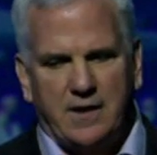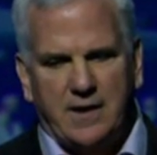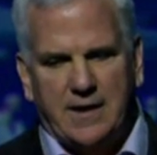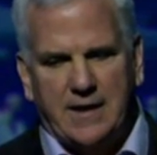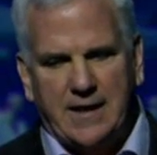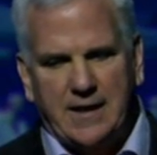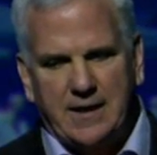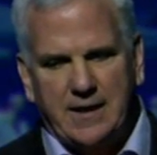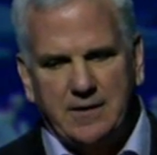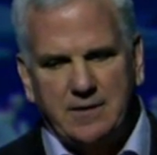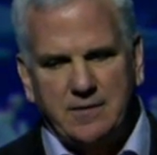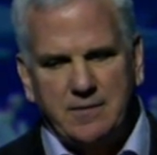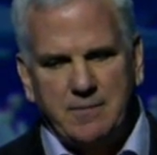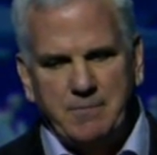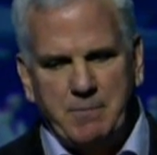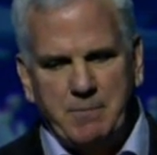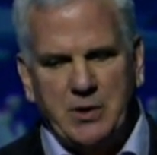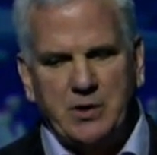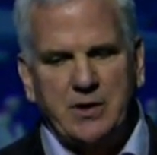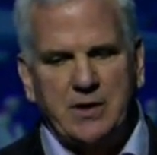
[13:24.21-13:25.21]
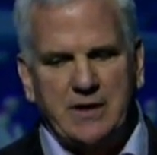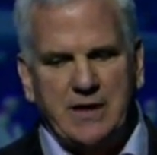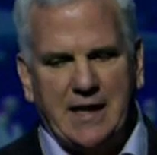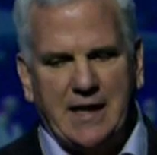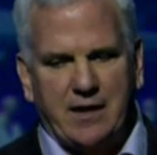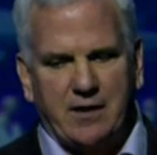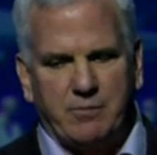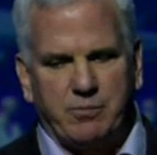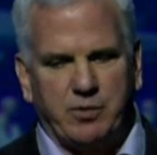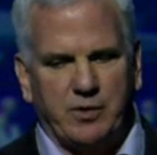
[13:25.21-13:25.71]
$1 billion
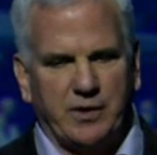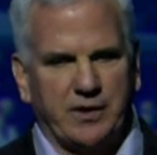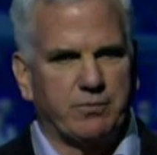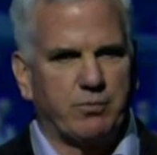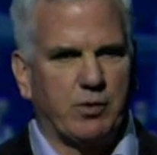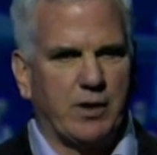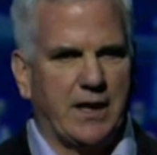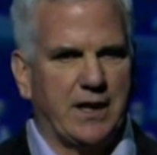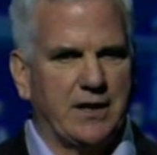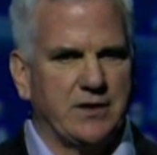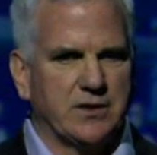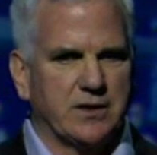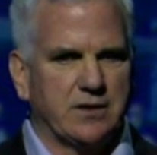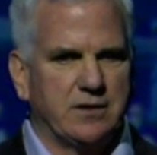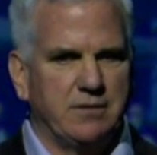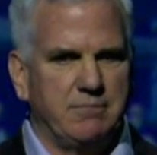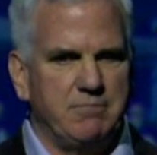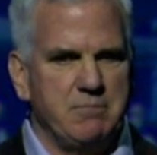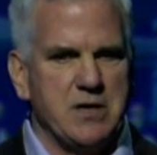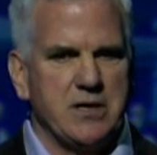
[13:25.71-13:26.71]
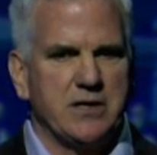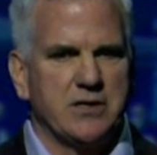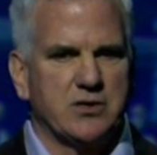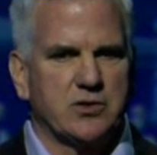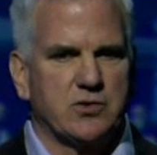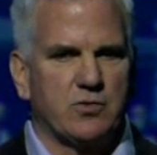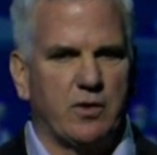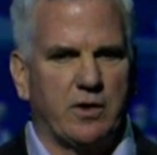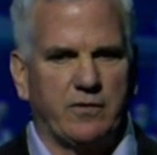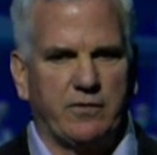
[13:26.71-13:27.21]
plus project, million
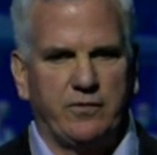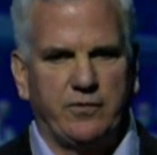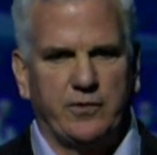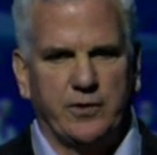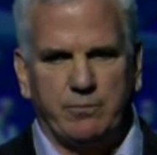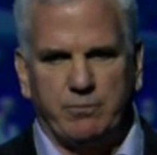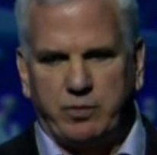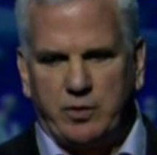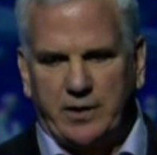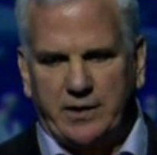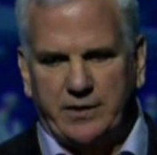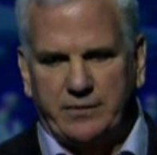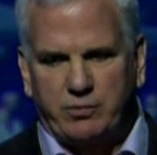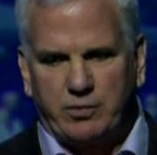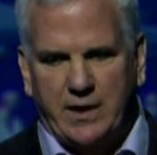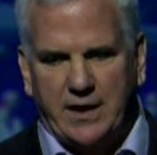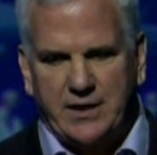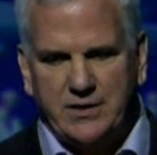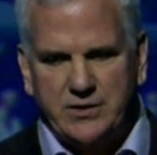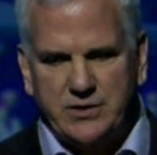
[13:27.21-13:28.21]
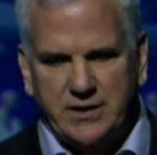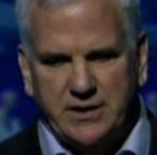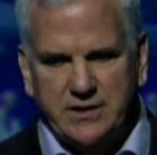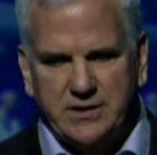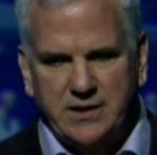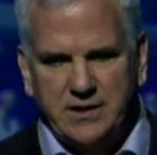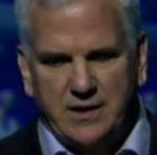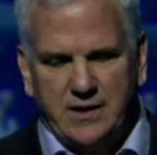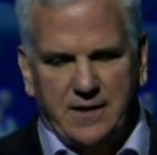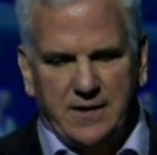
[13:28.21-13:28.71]
square foot plus
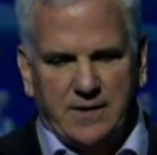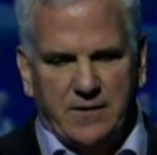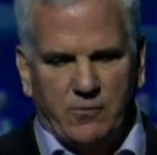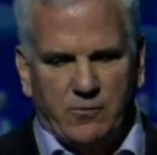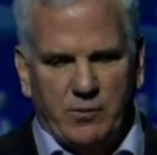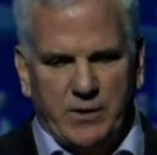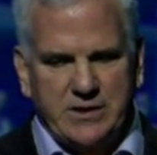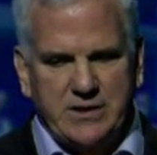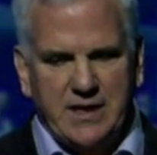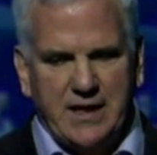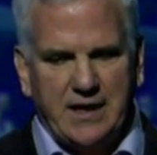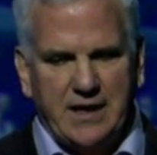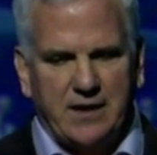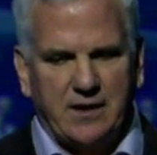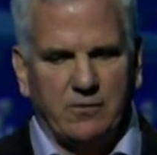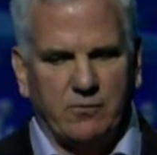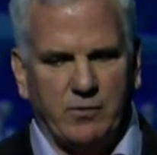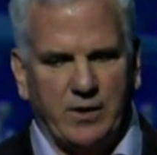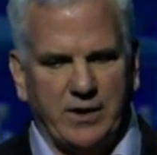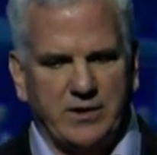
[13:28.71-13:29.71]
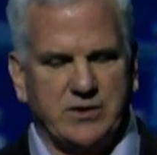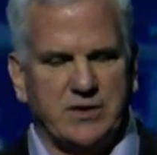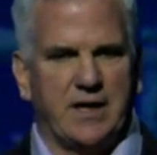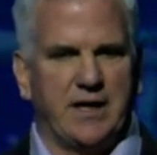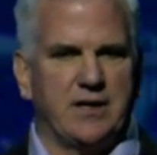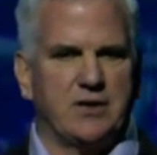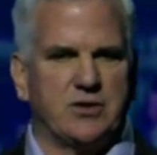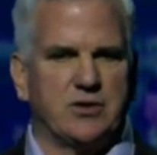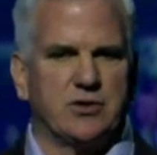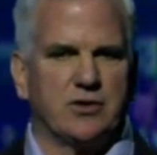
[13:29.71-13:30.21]
project, retail,
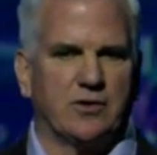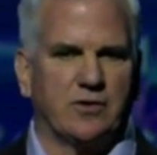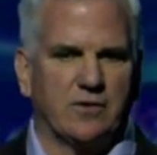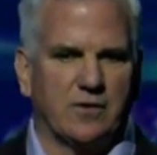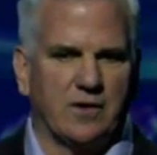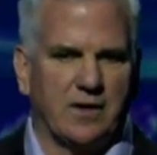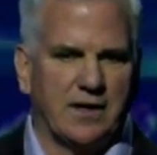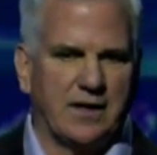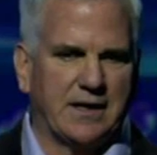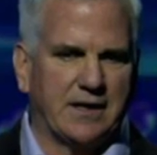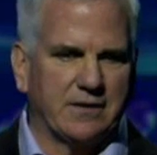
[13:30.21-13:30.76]
residential,